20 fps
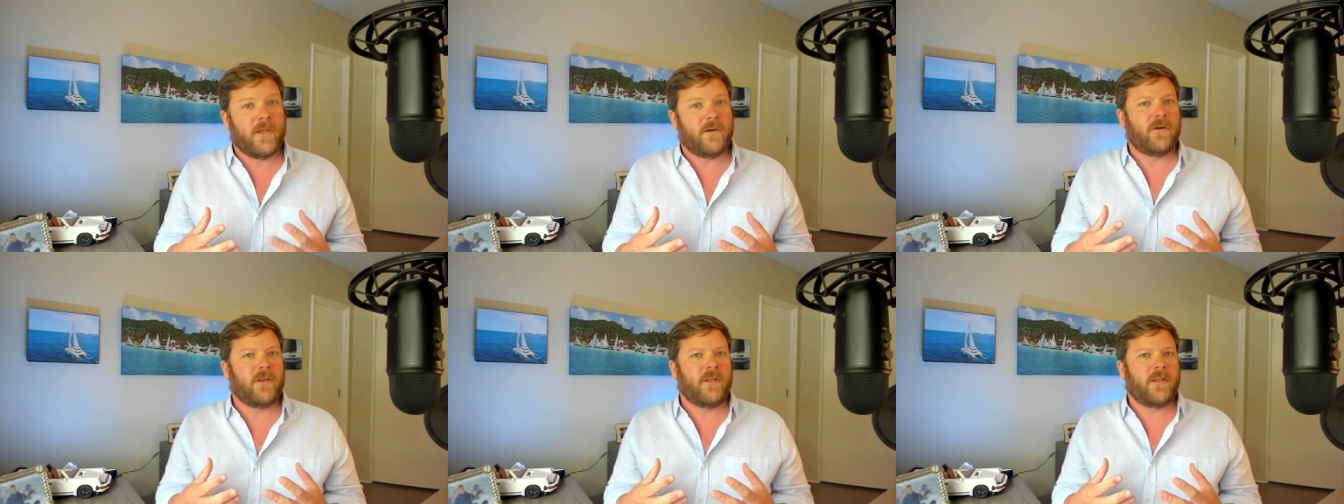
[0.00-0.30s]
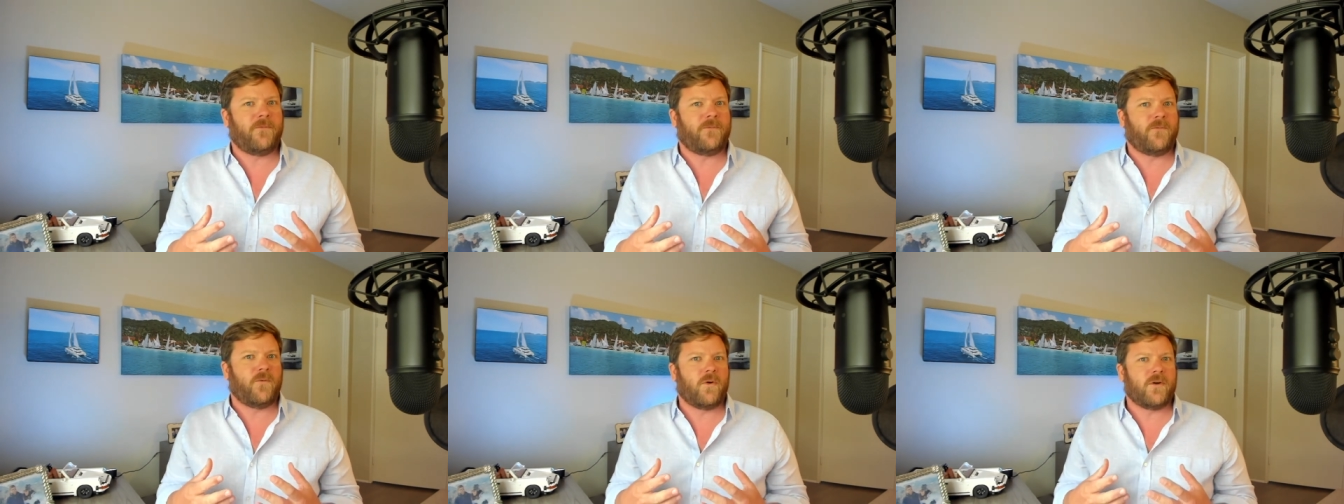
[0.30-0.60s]
really
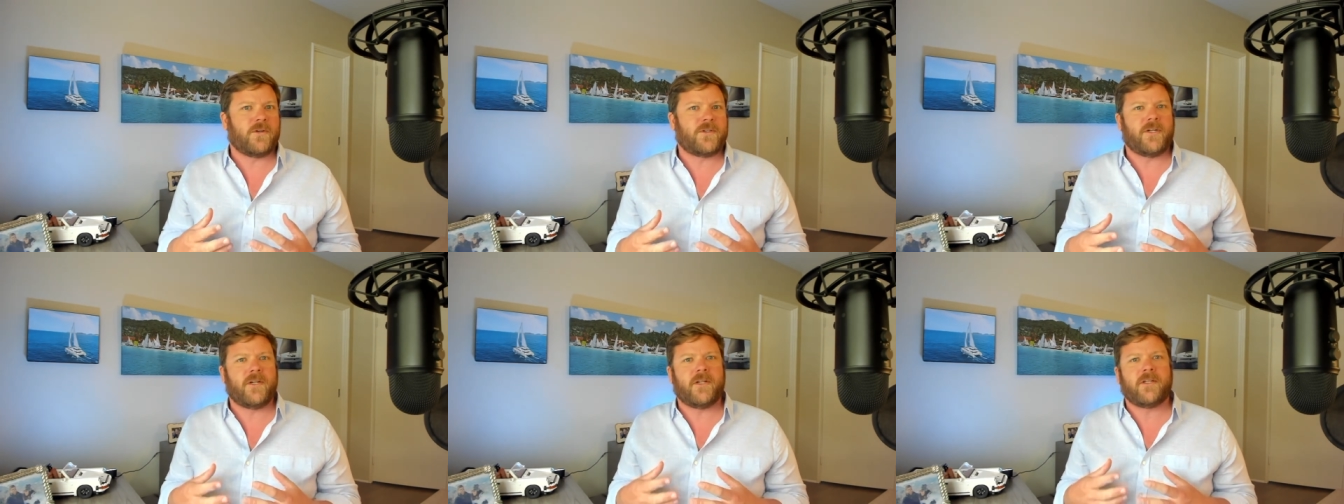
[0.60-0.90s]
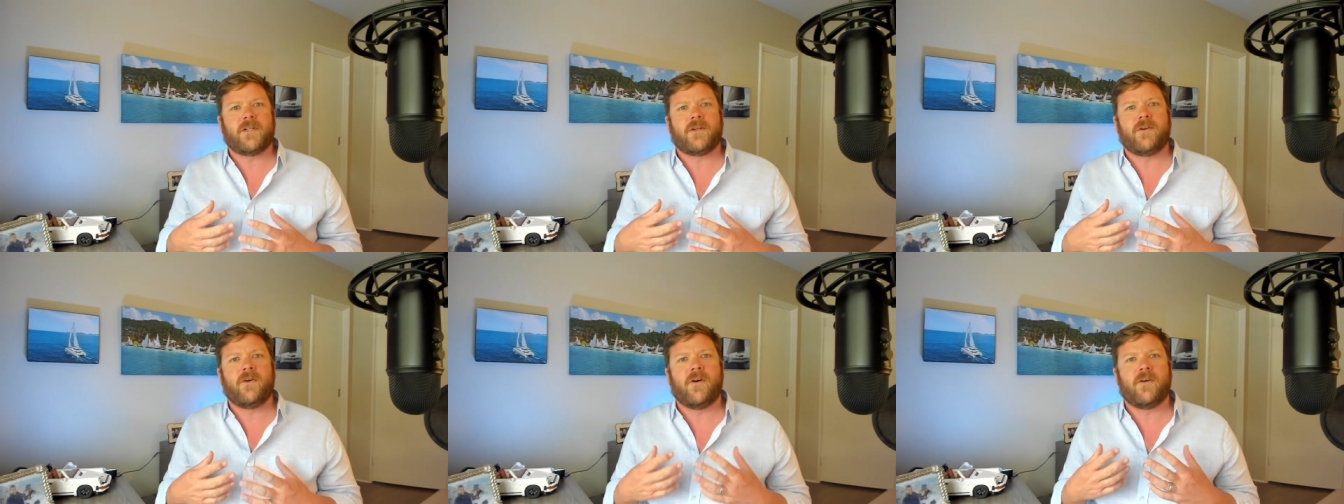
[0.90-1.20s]
fortunate
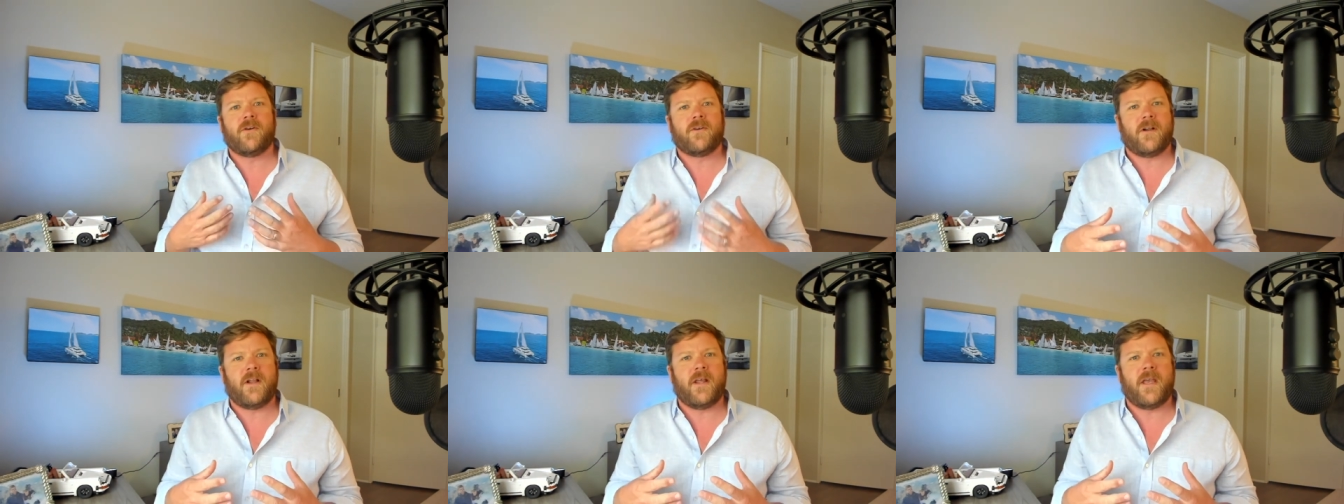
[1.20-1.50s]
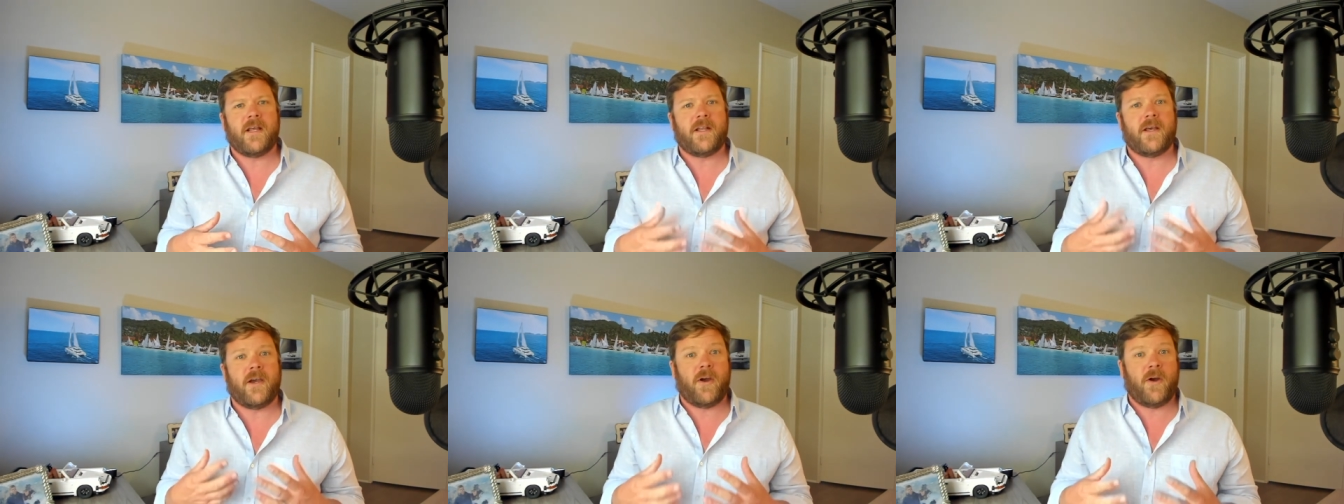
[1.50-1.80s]
to call
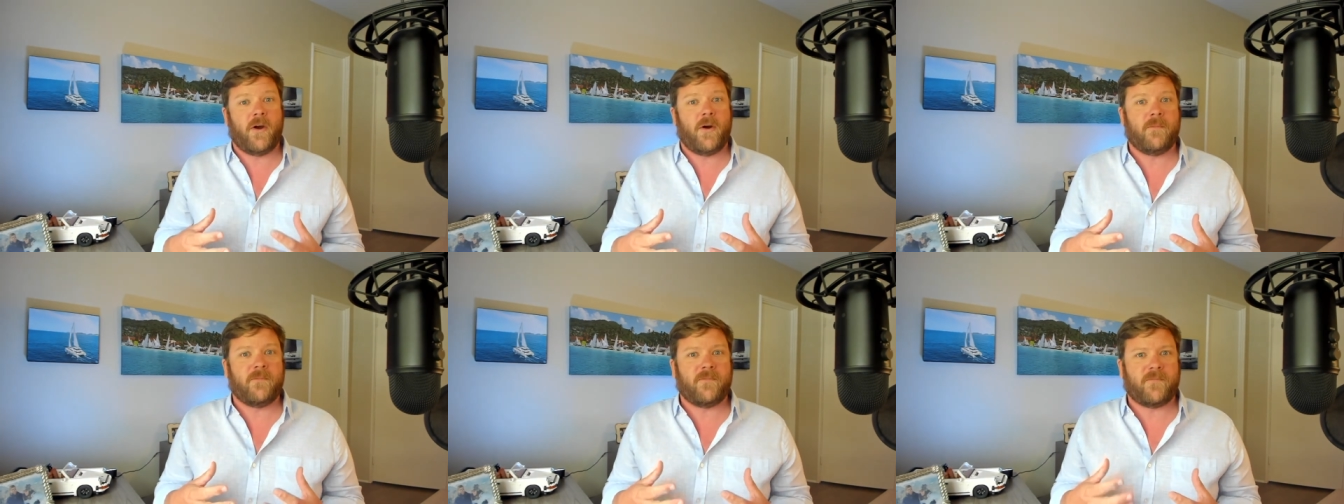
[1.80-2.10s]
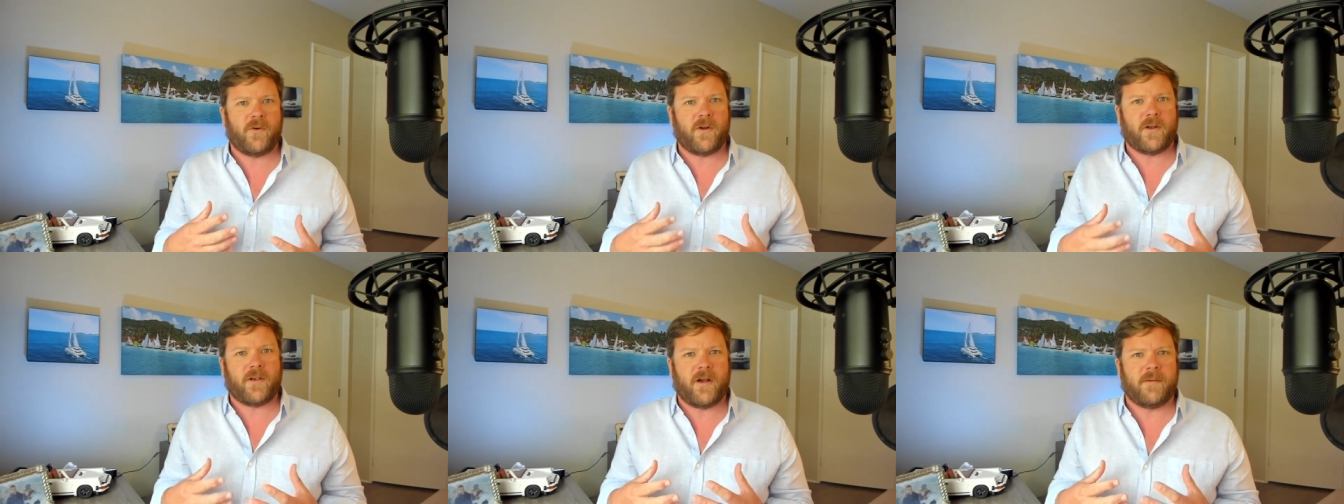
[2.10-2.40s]
Grenada home
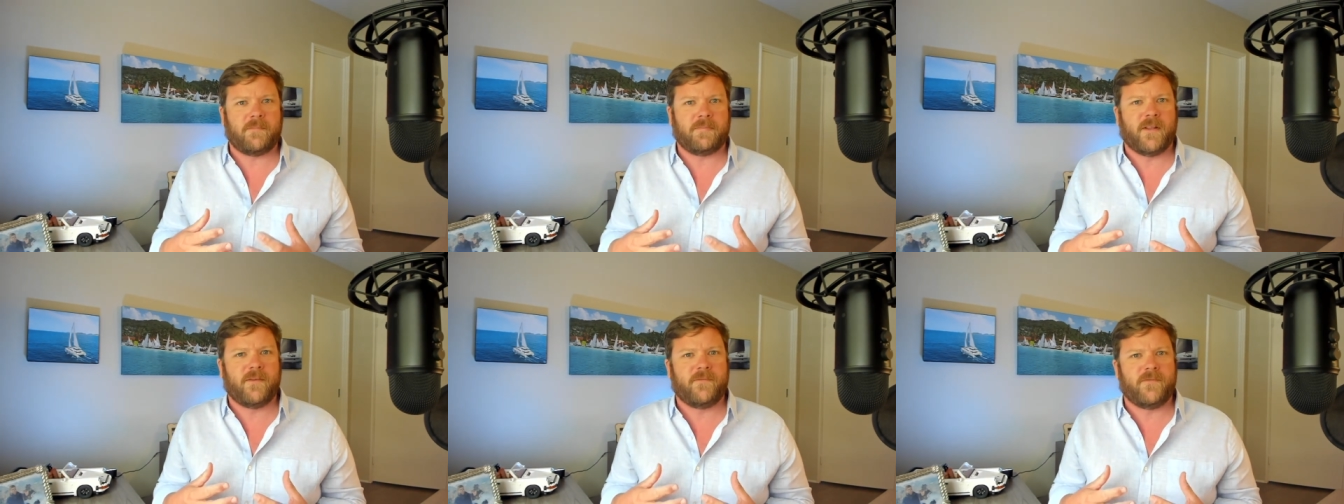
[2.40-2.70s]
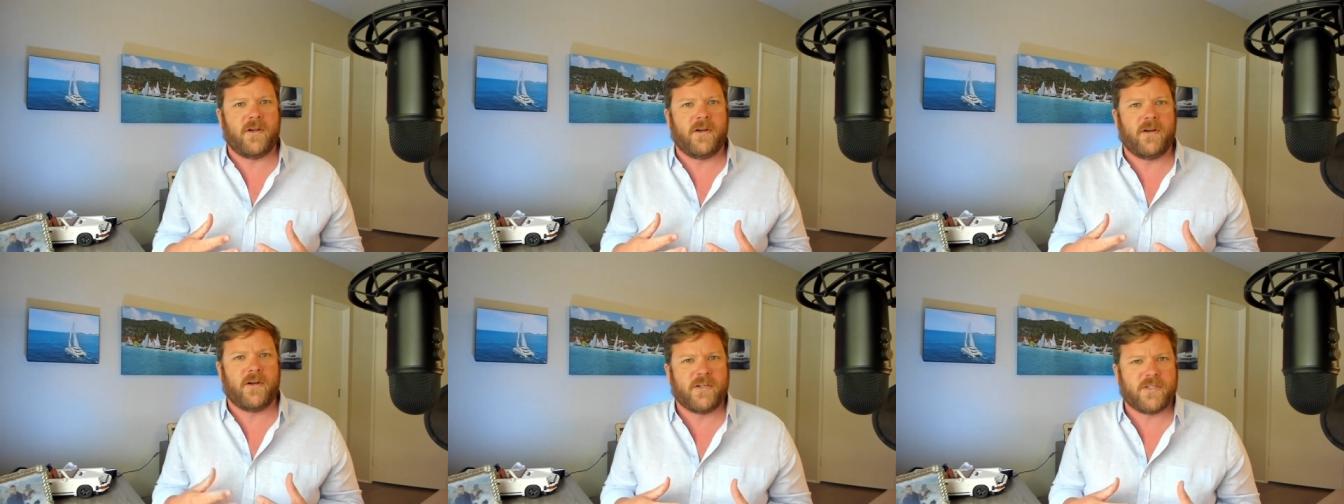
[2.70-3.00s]
for a couple of
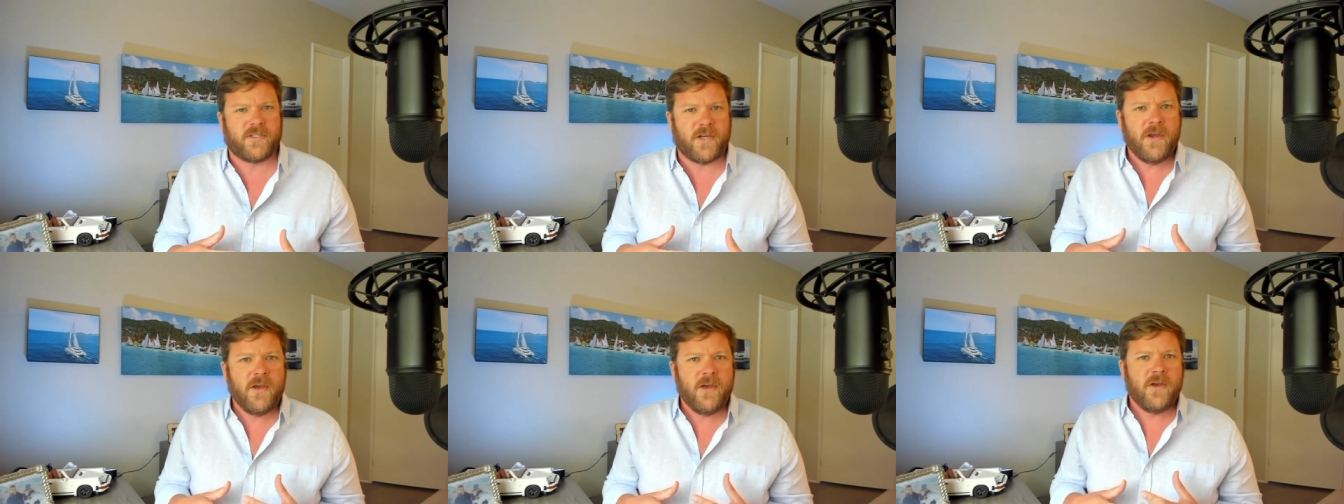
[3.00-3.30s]
years.